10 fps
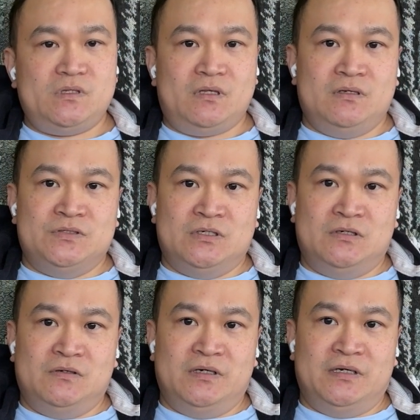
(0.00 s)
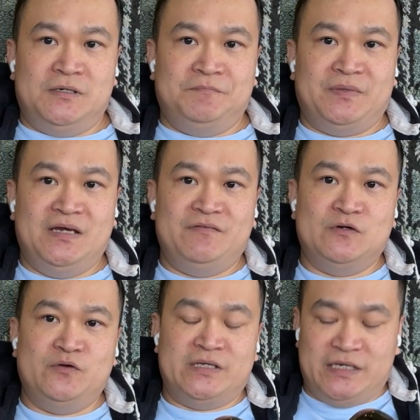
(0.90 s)
So have a
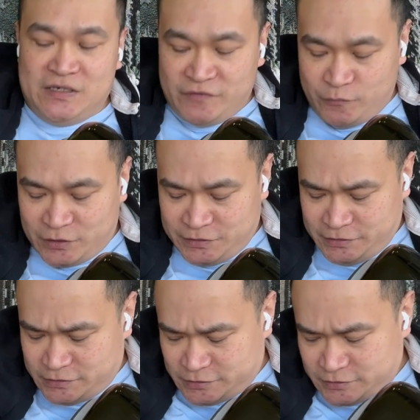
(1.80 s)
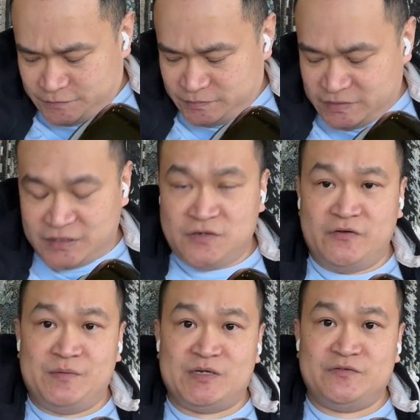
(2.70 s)
good day, everyone. Thank you
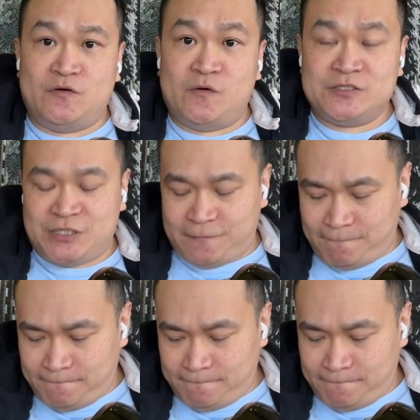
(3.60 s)
very much for watching.